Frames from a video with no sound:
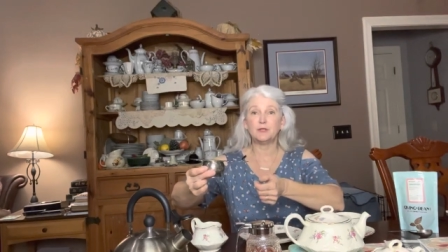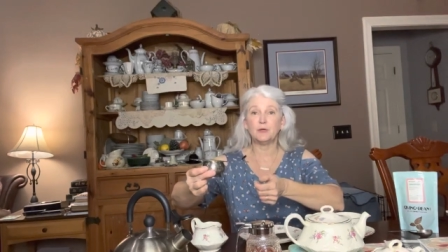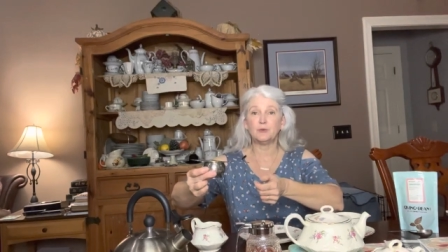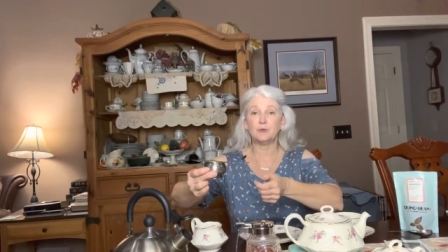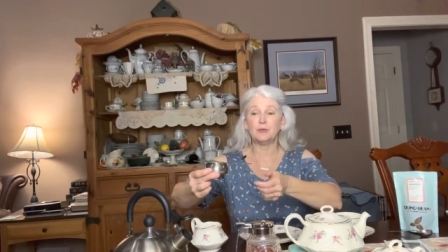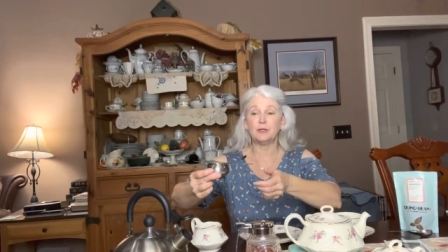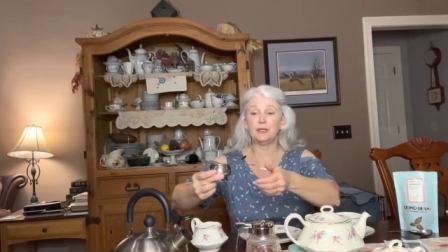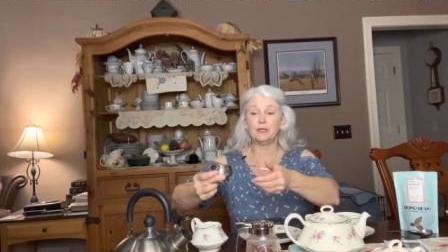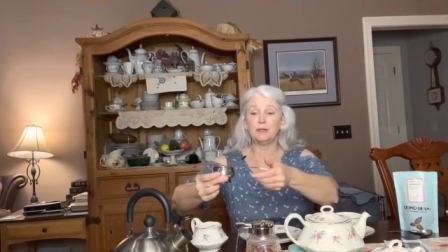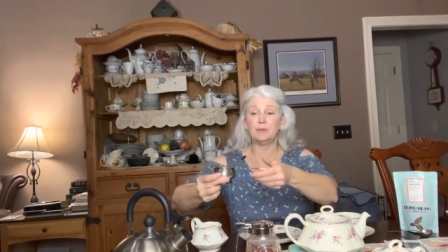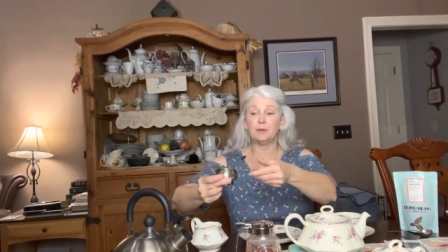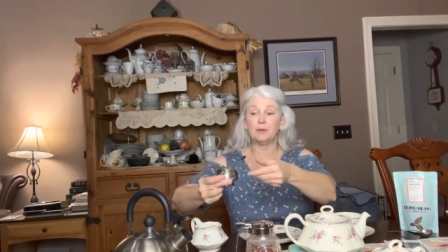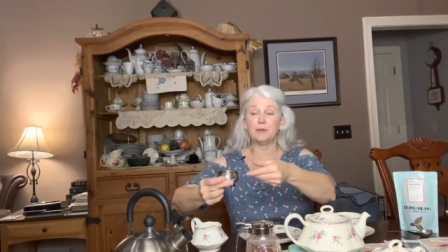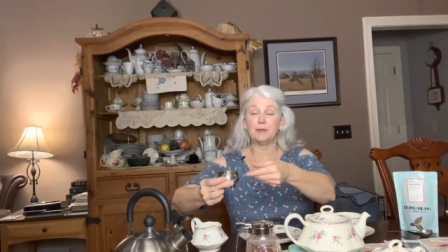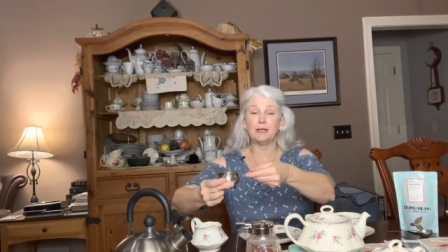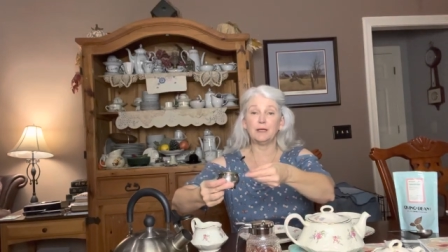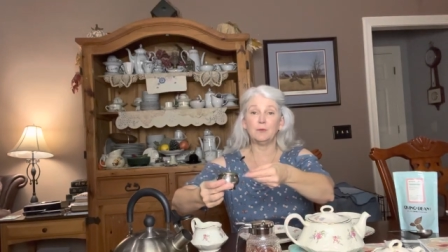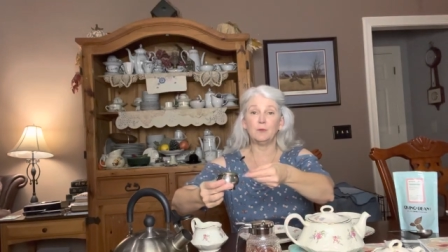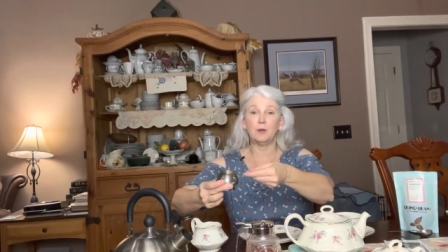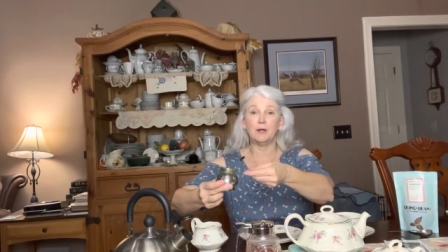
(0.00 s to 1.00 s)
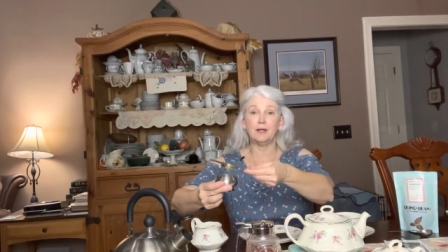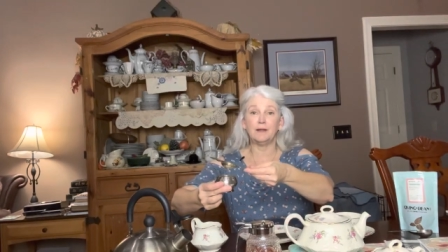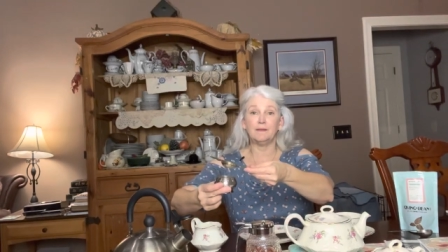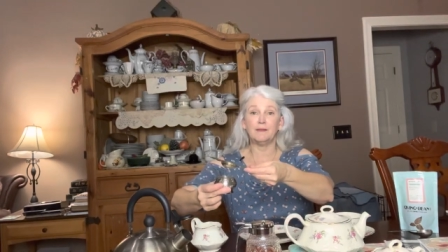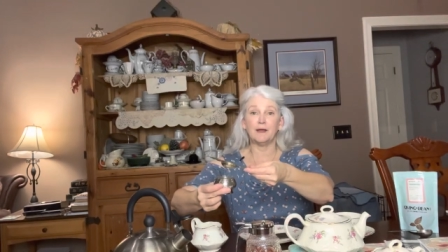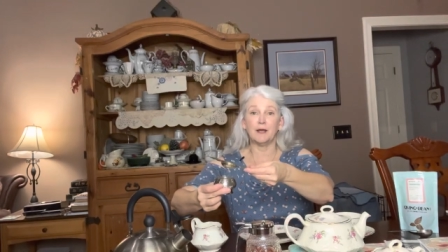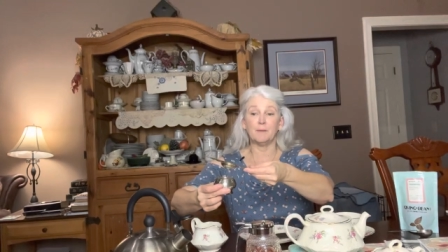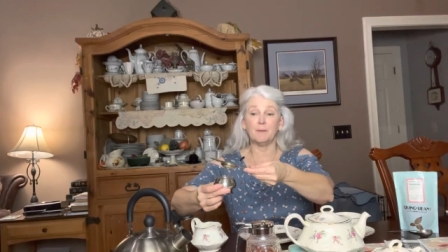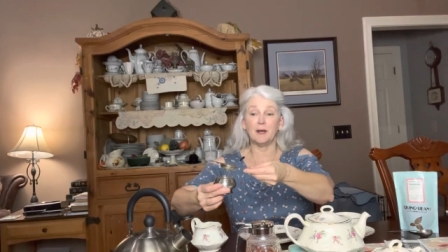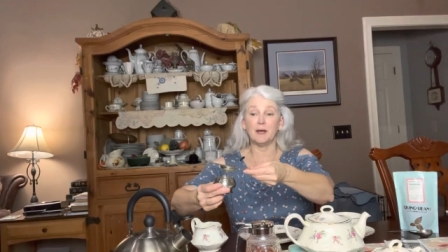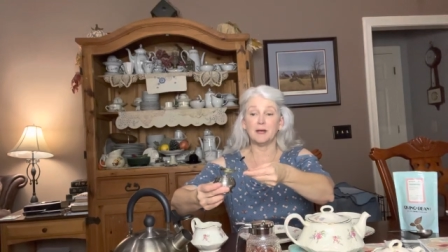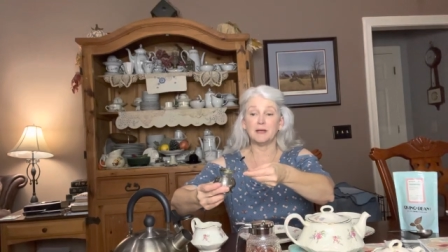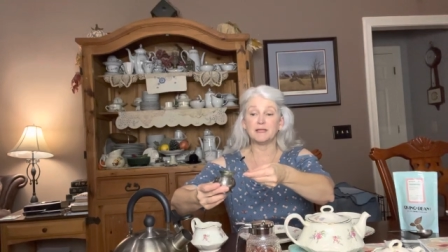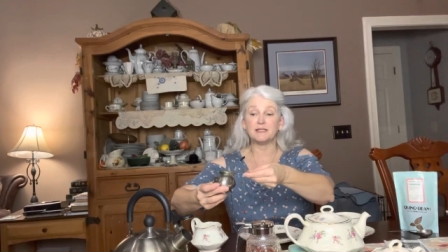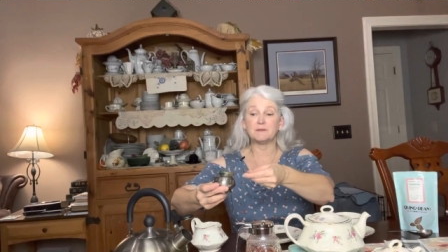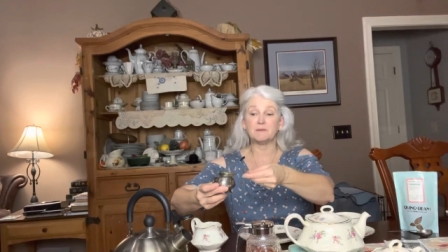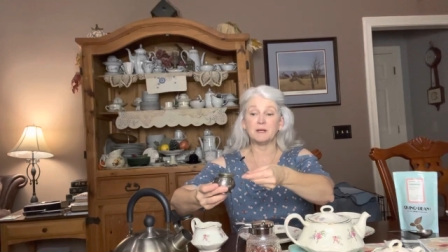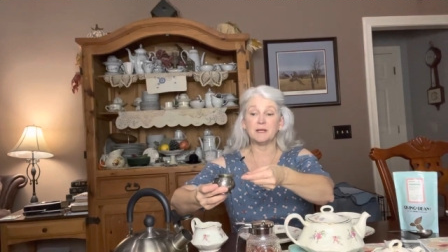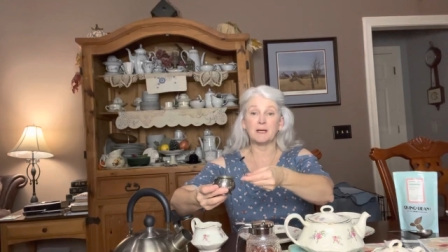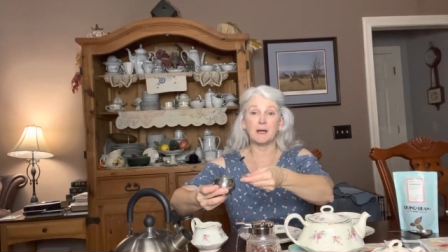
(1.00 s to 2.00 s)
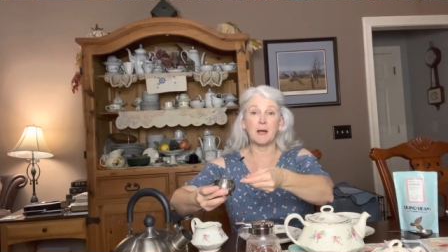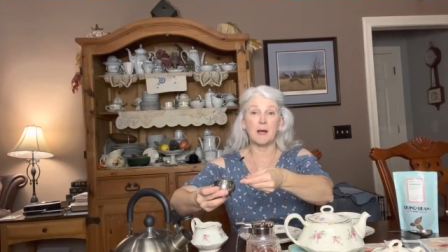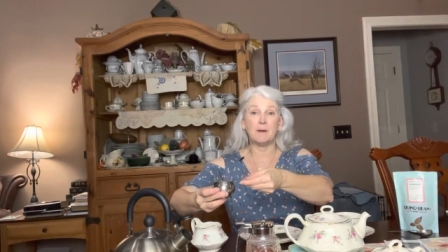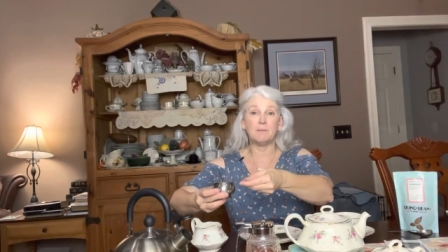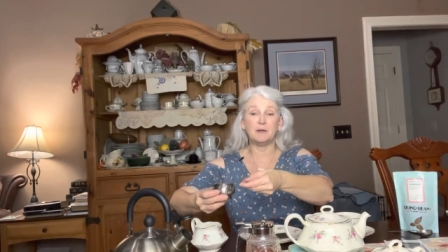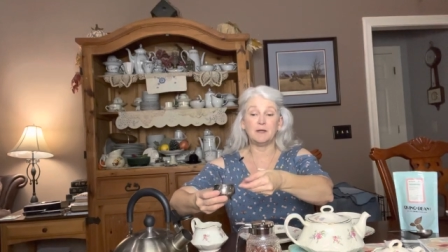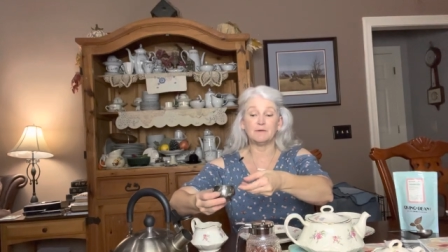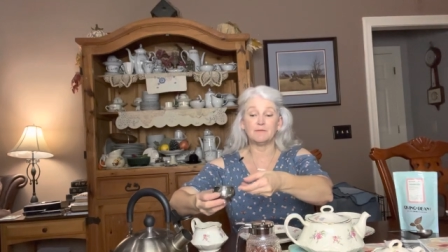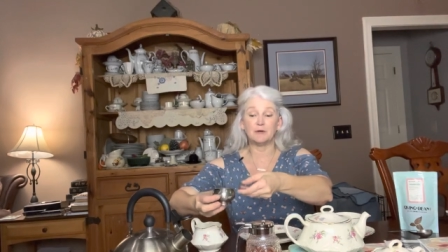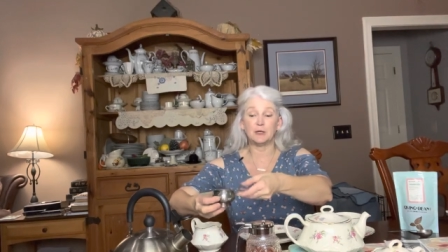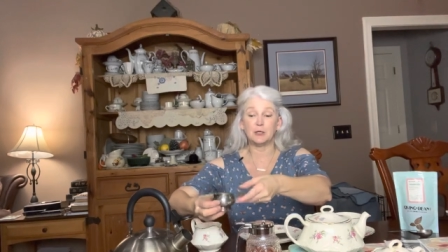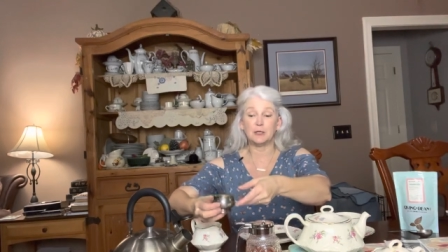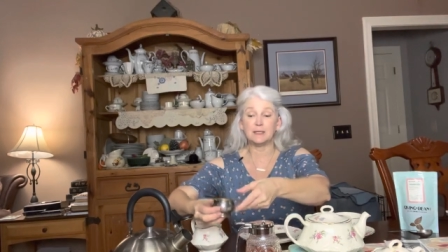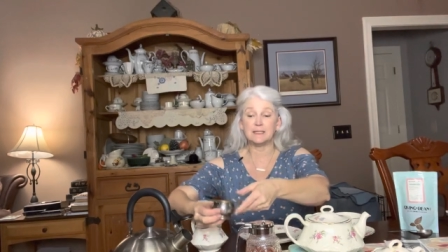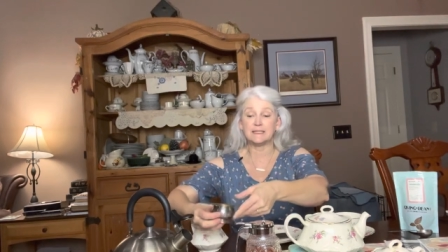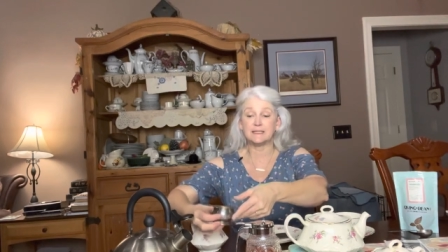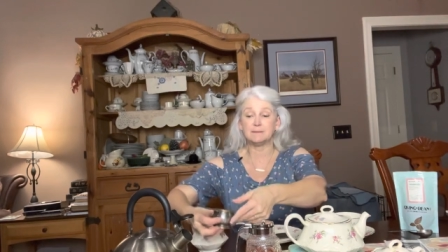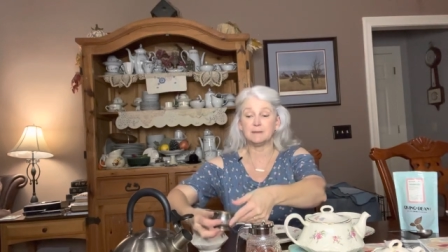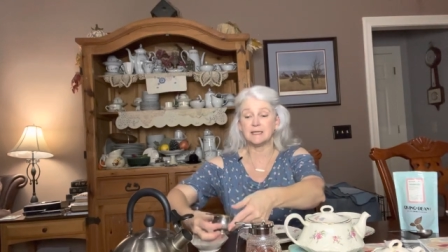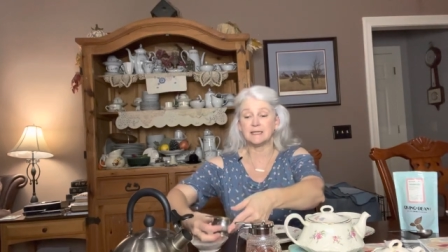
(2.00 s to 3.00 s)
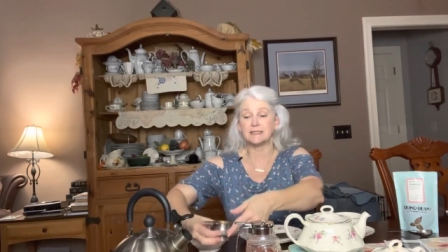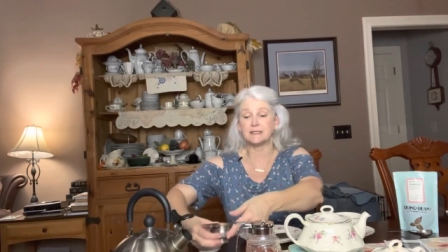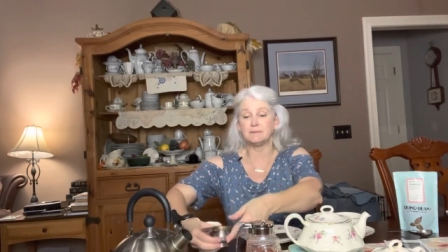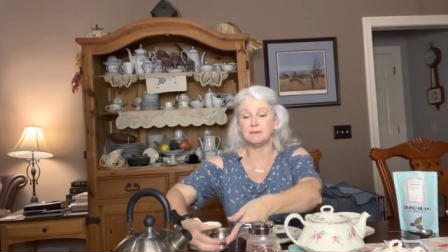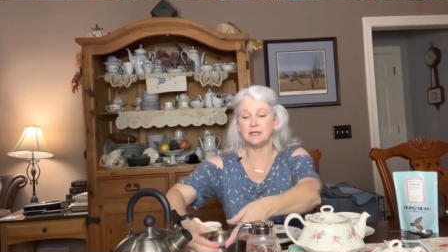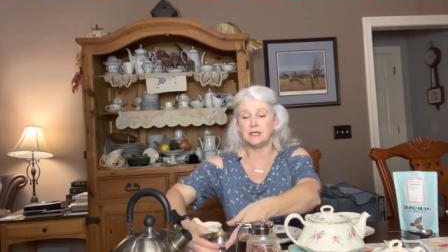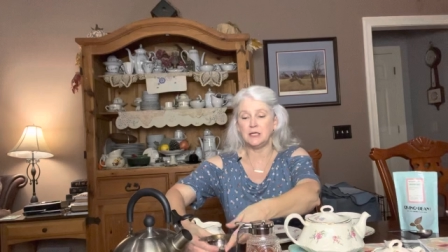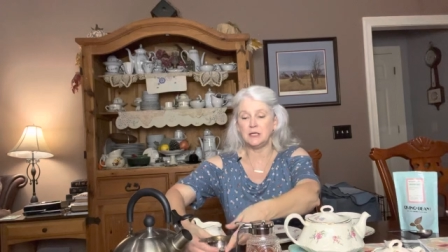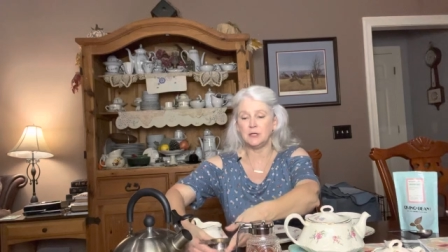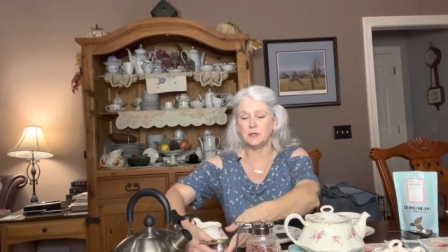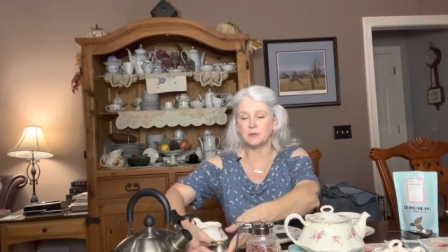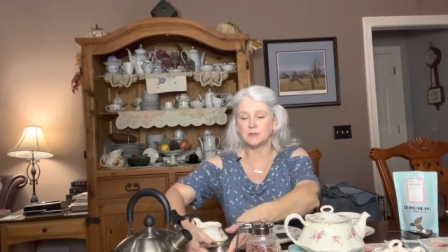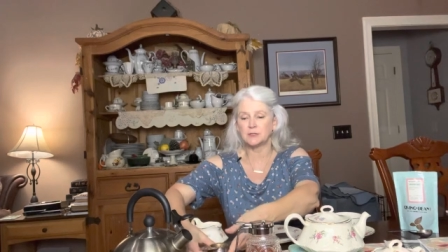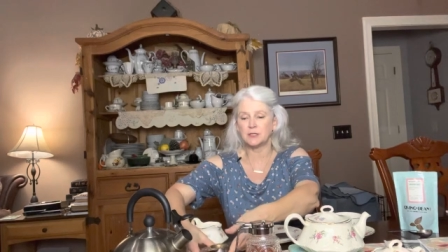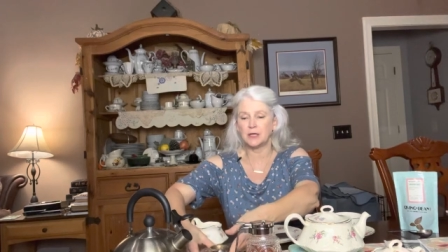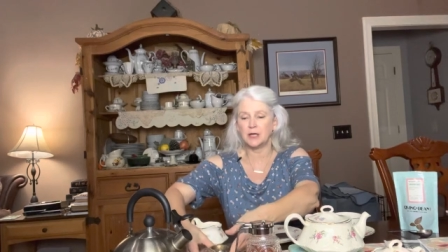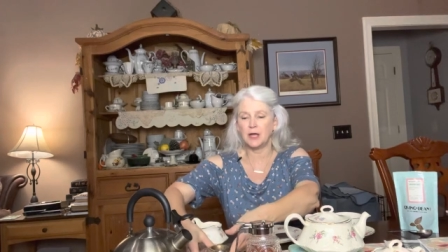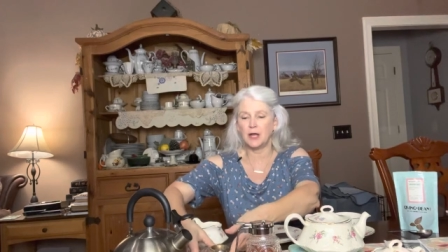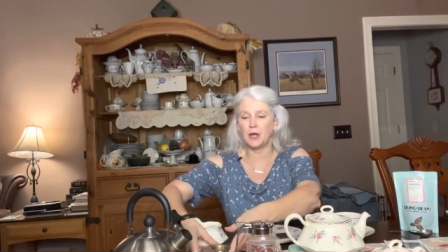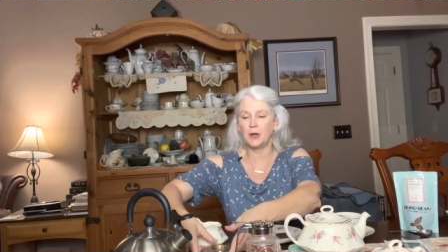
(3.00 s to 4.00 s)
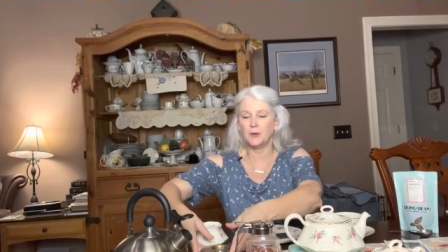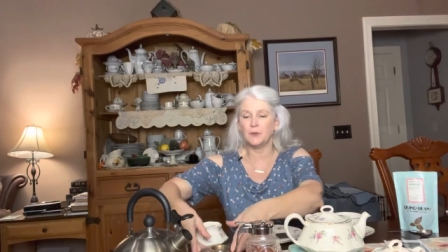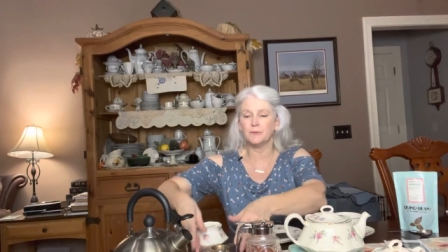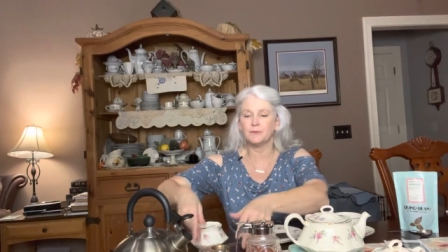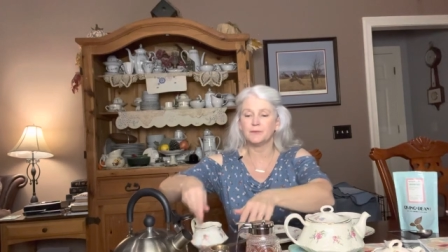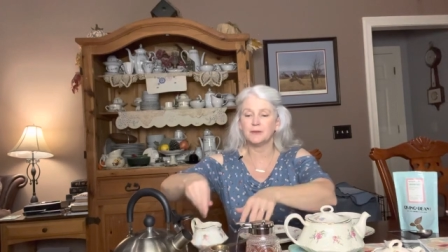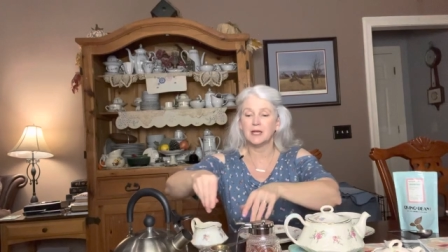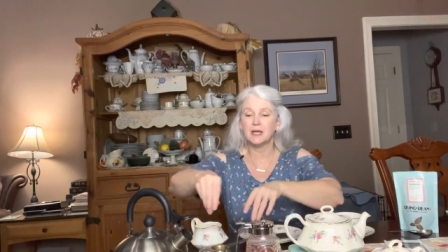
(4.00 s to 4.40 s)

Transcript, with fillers: a really pretty one that my husband got me for Christmas many years ago.